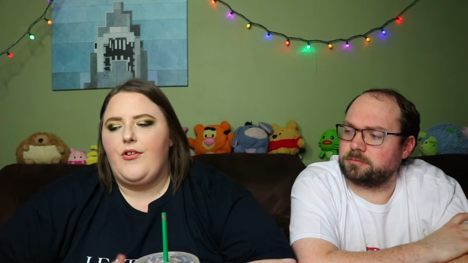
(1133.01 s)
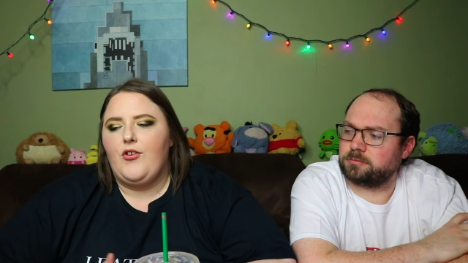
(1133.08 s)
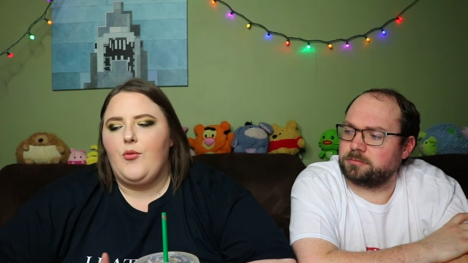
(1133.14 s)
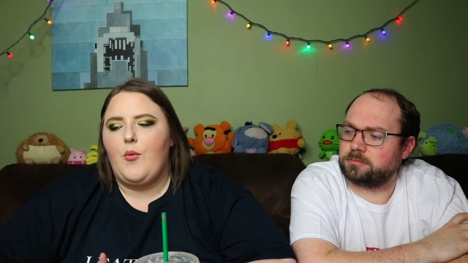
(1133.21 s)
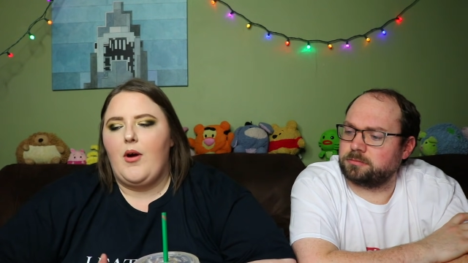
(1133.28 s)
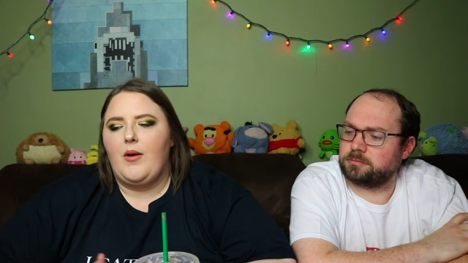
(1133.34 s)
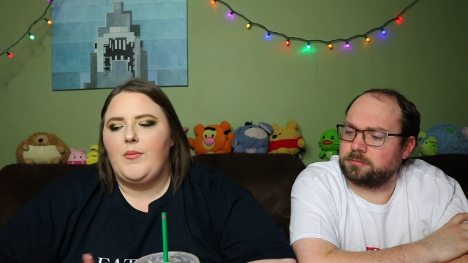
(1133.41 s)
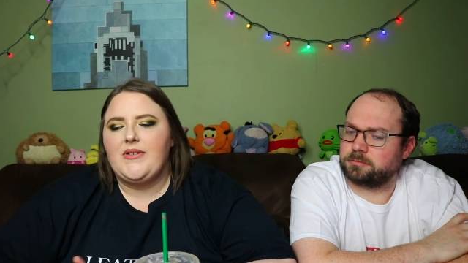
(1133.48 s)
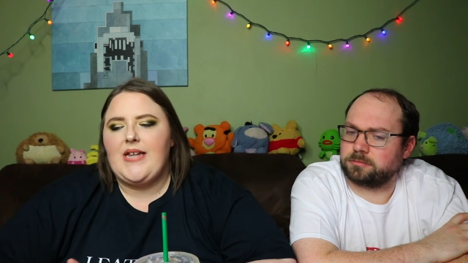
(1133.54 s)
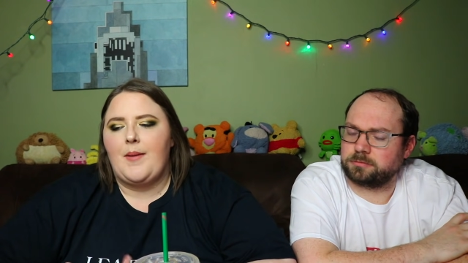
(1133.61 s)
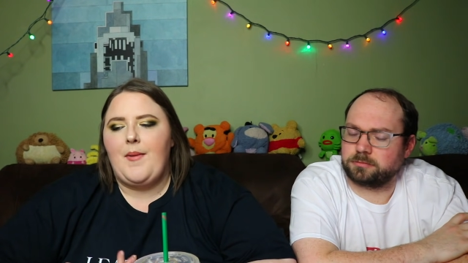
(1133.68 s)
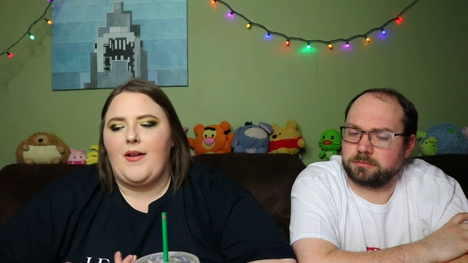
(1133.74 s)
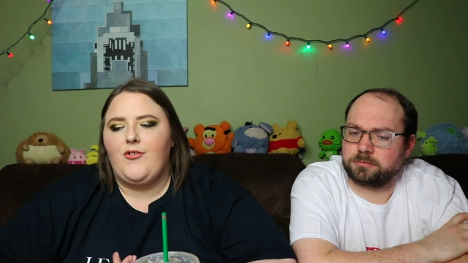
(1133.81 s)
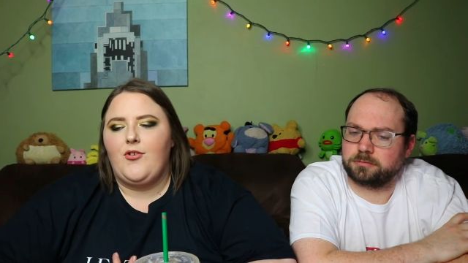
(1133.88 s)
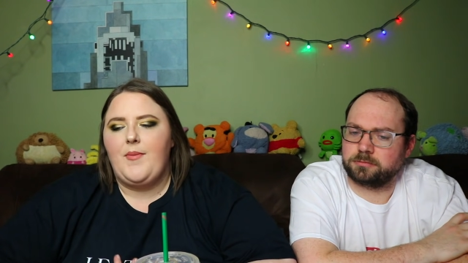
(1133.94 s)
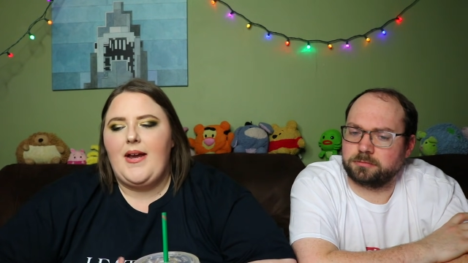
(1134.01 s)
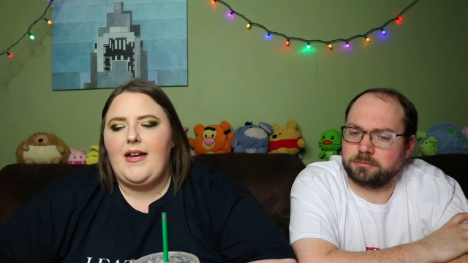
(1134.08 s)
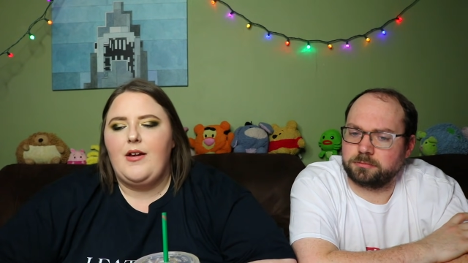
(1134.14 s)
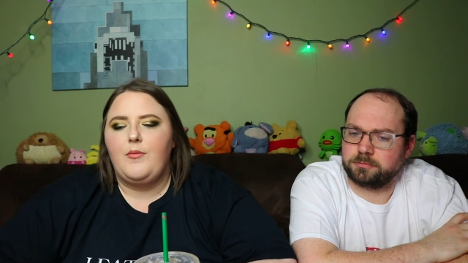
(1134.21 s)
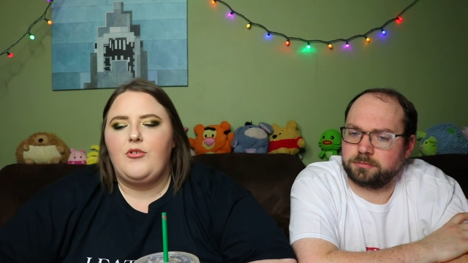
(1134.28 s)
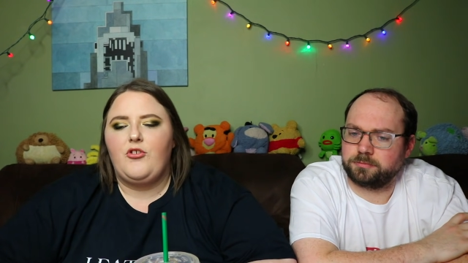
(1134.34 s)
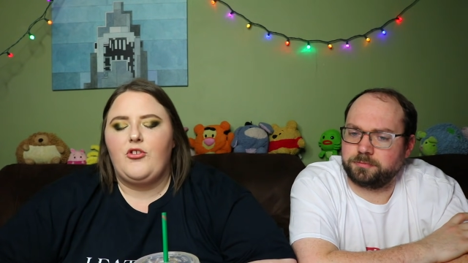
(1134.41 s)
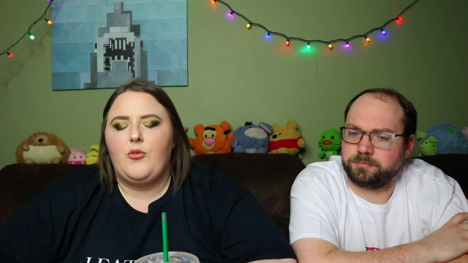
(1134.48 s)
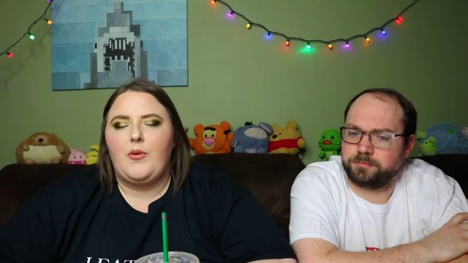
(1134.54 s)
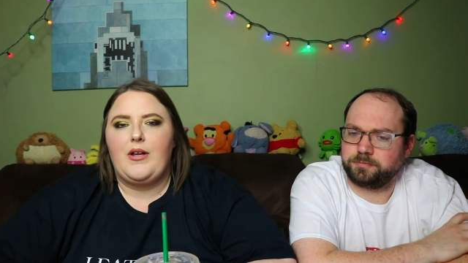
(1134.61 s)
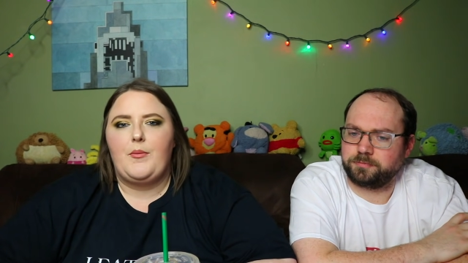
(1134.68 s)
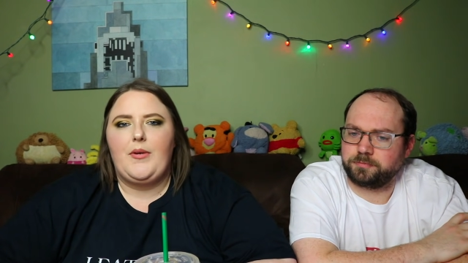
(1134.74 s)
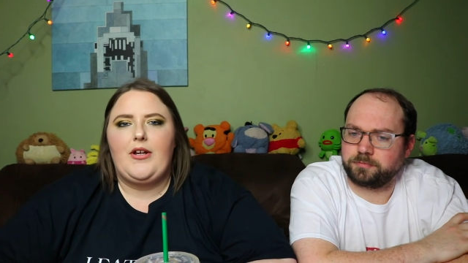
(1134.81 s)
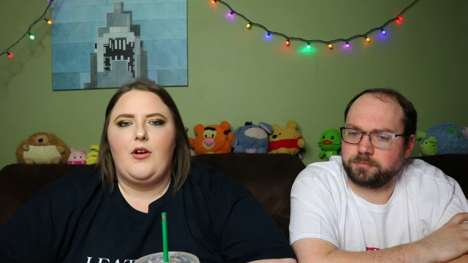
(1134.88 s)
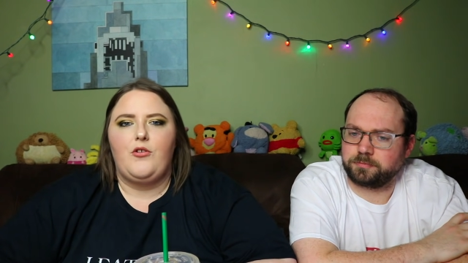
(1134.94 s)
Speaker 1: This one was at Monster Mania, which is the one
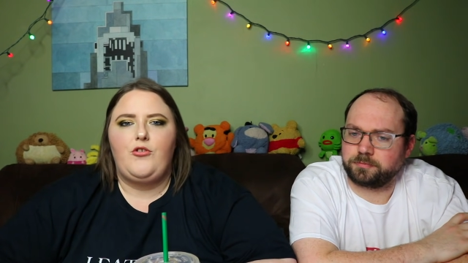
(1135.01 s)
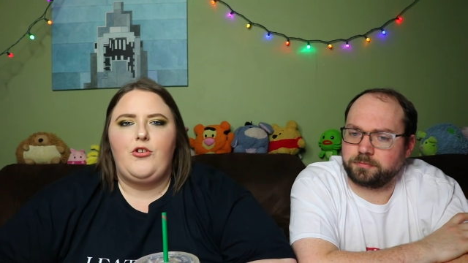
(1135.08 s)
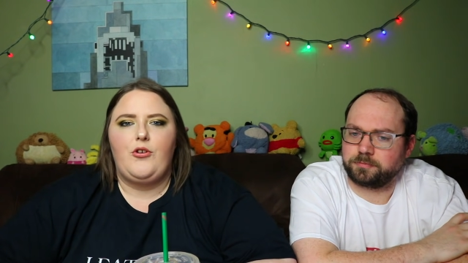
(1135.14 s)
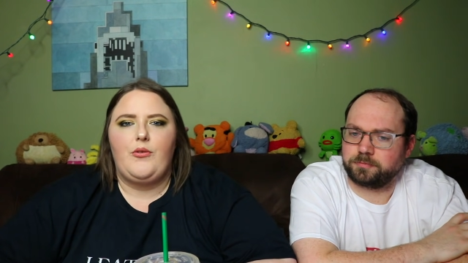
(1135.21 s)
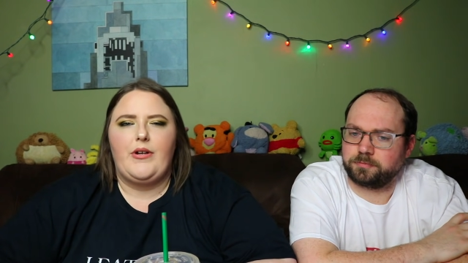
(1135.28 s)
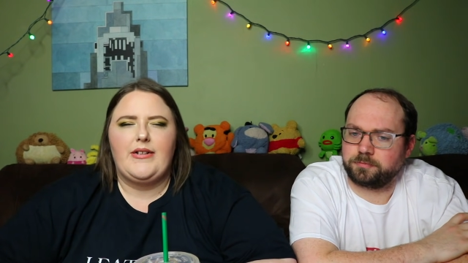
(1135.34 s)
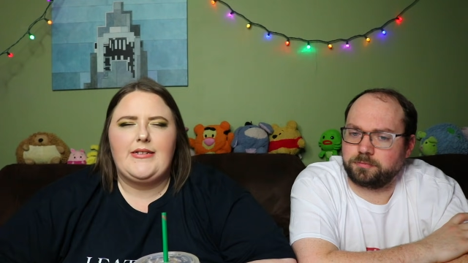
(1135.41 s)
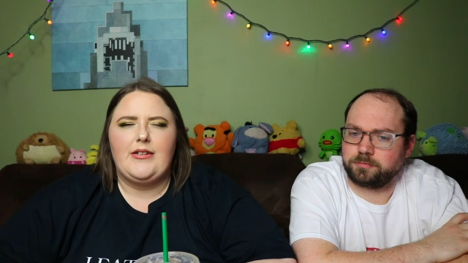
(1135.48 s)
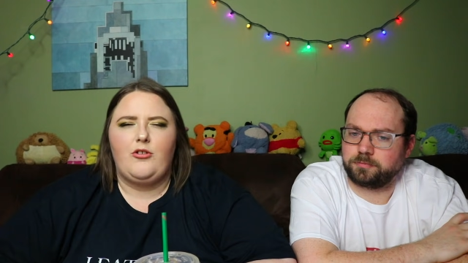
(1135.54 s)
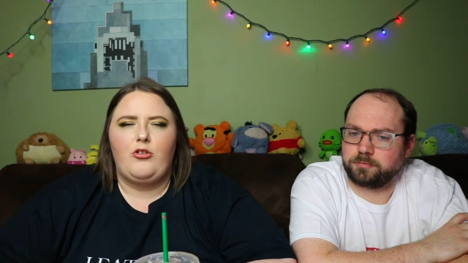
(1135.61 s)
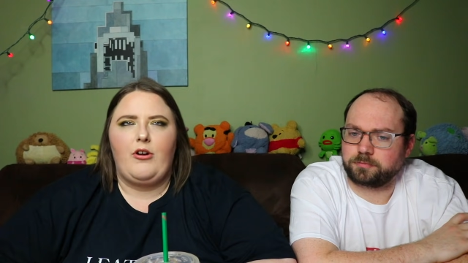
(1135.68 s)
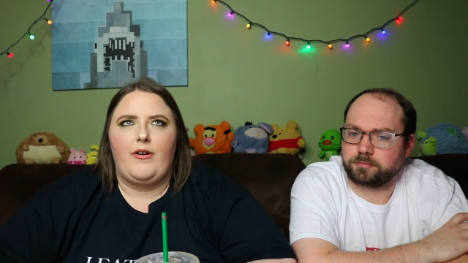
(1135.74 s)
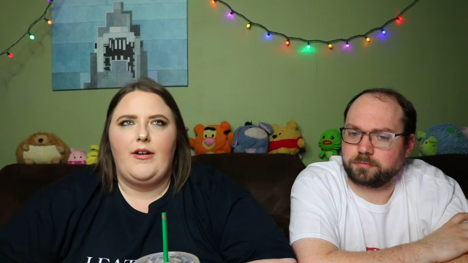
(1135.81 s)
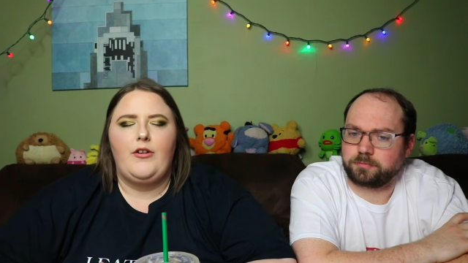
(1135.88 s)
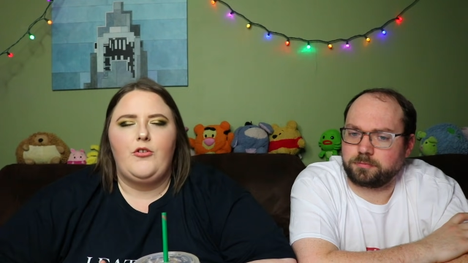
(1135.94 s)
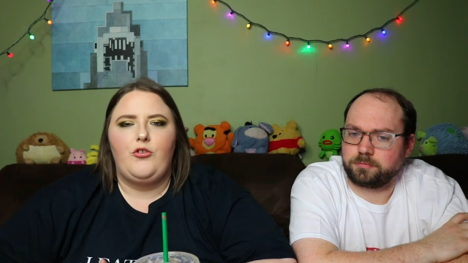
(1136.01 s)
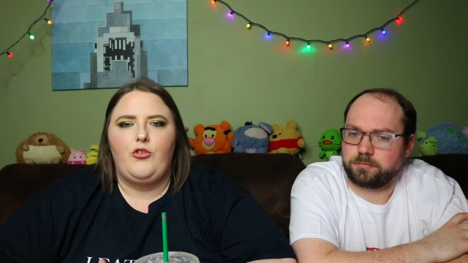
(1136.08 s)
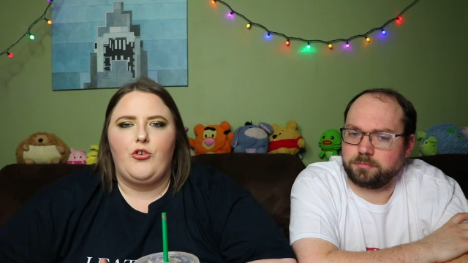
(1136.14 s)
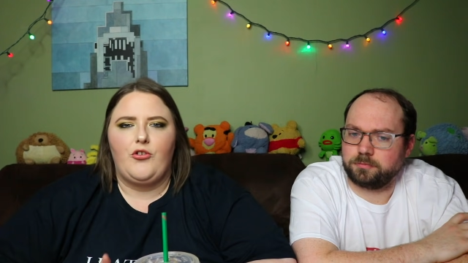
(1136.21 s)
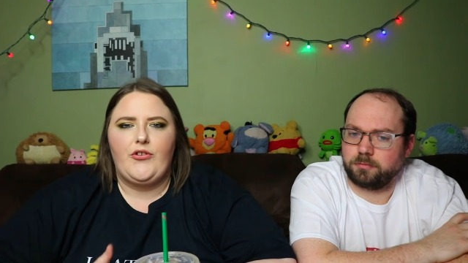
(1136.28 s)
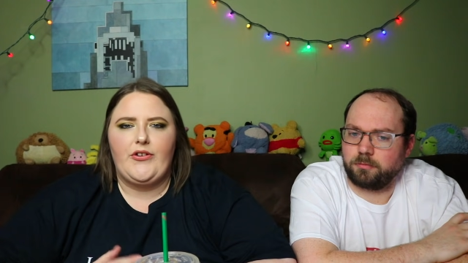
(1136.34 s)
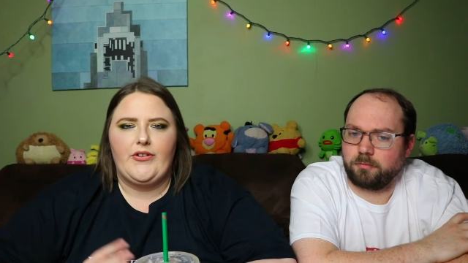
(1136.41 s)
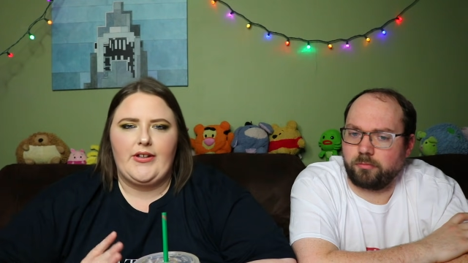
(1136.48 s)
that we go to, and it's in Cherry Hill, New Jersey.